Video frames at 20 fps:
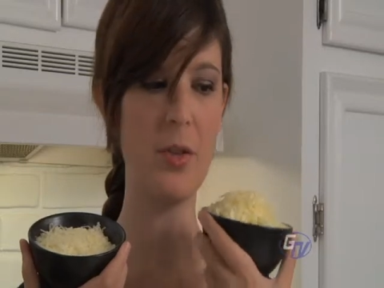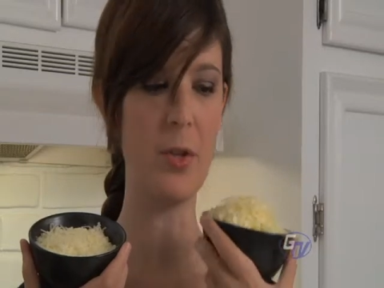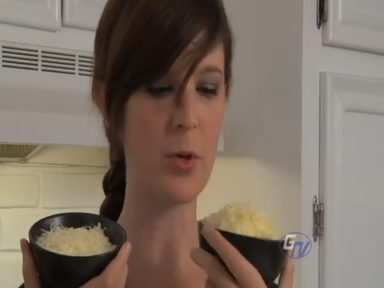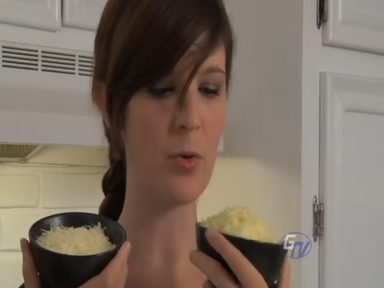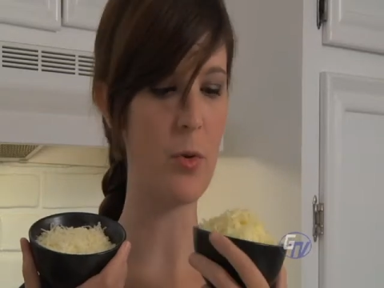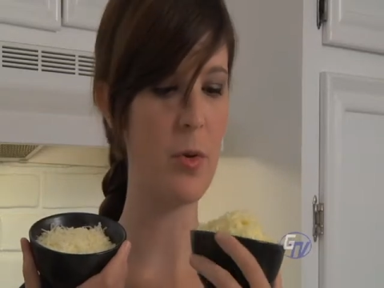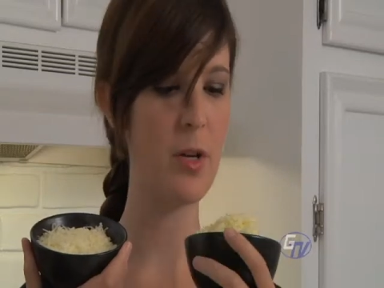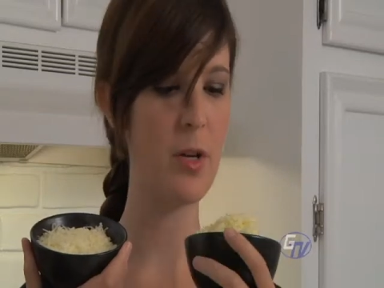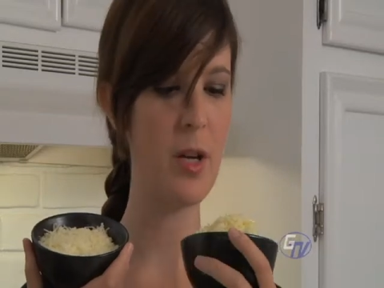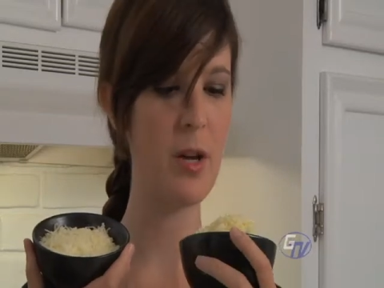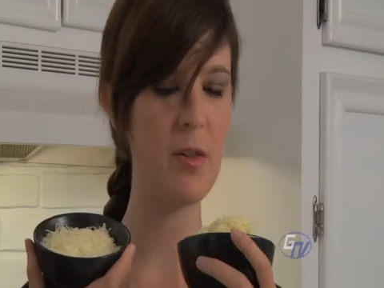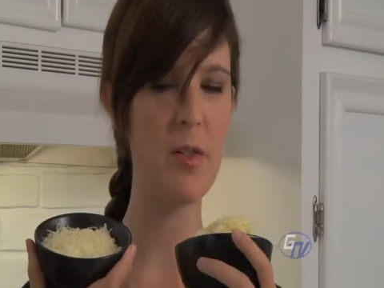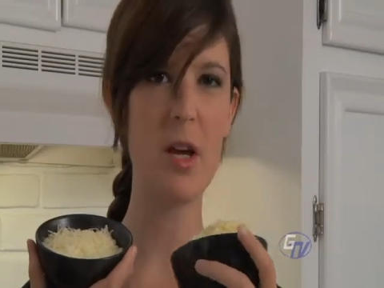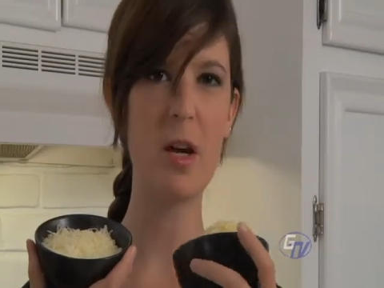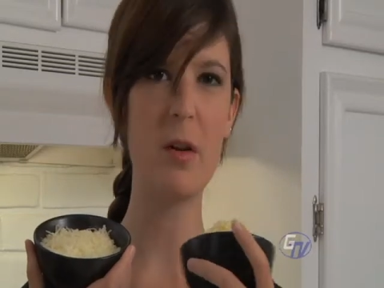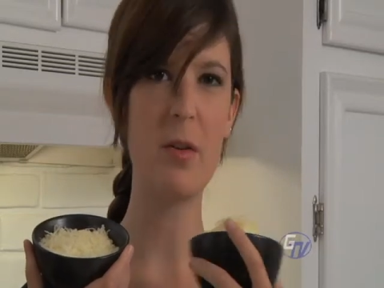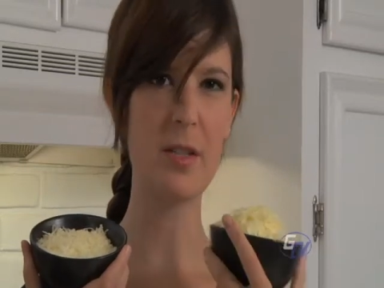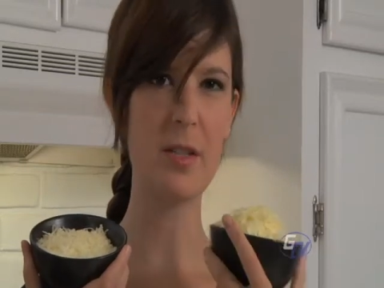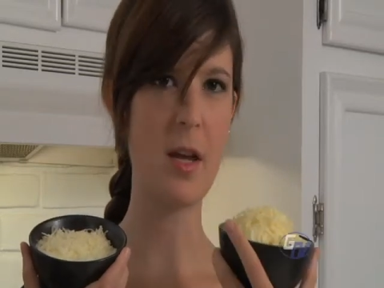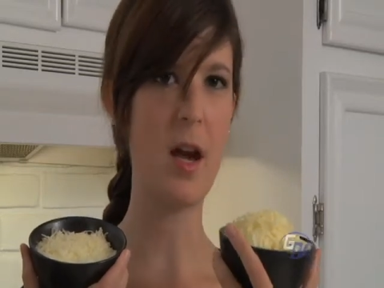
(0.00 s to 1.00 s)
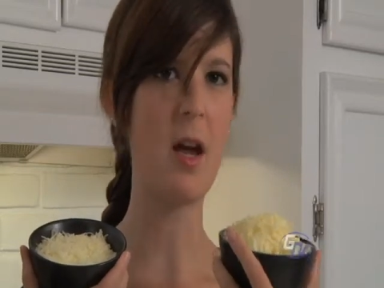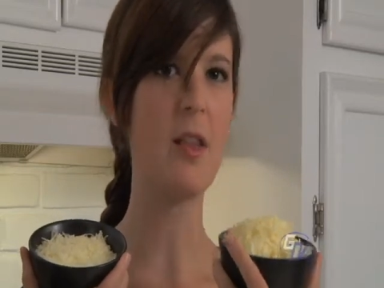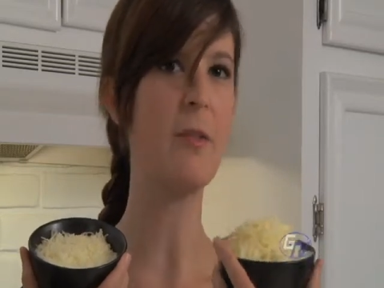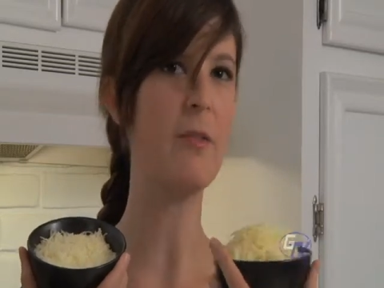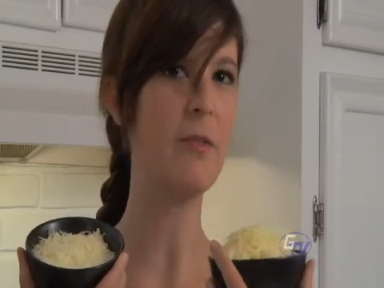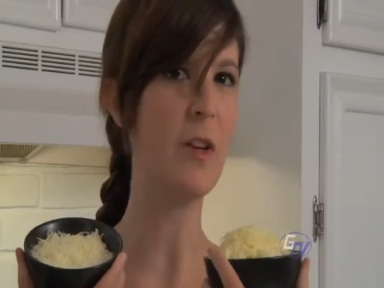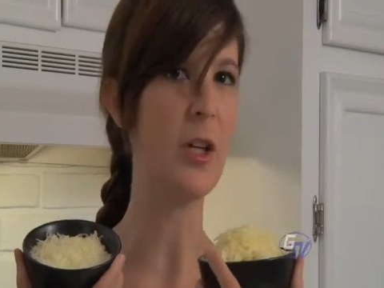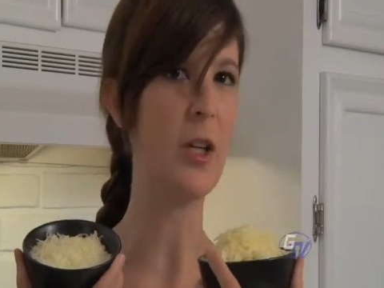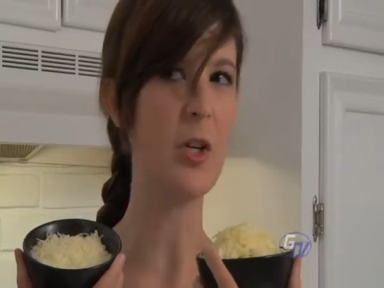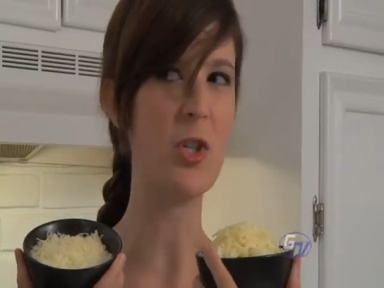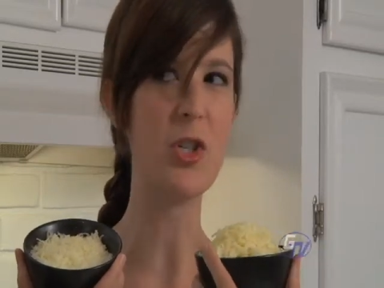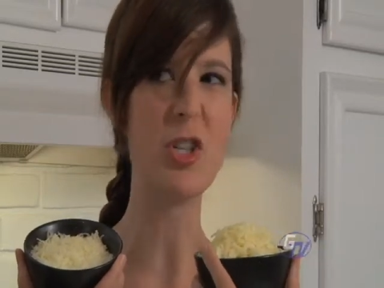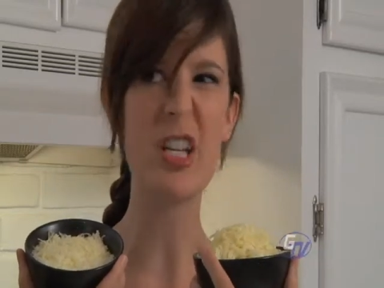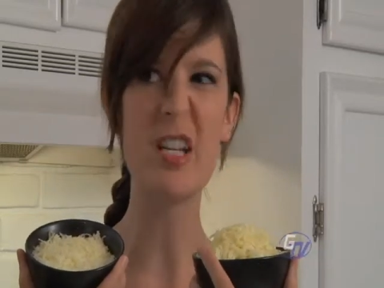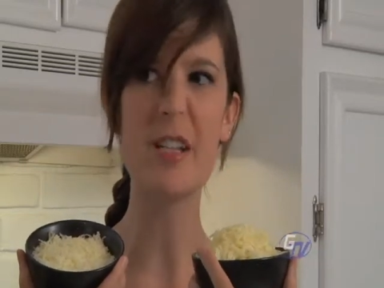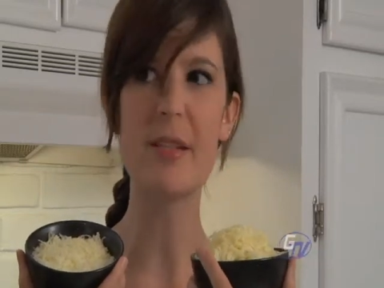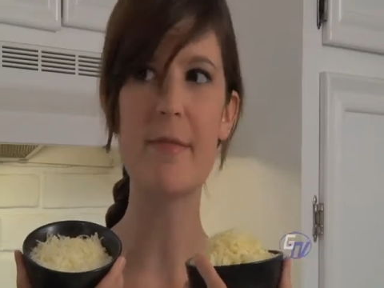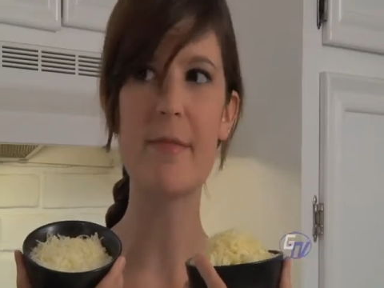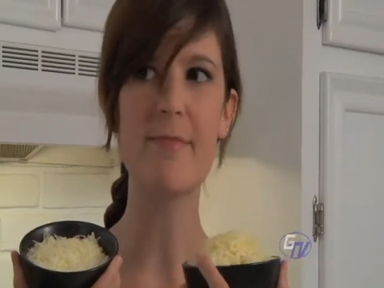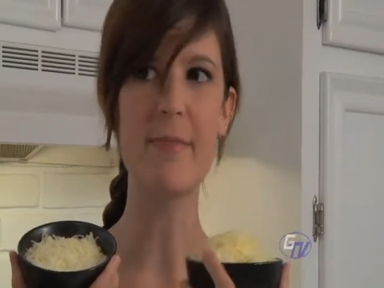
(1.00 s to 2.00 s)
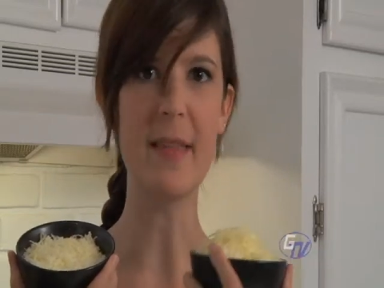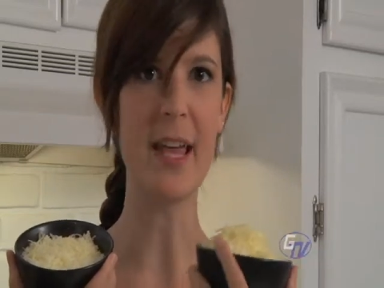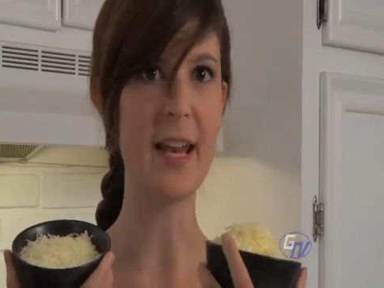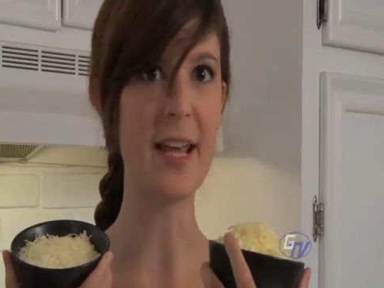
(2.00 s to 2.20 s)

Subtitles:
The Gruyere, though, is kind of the filler cheese,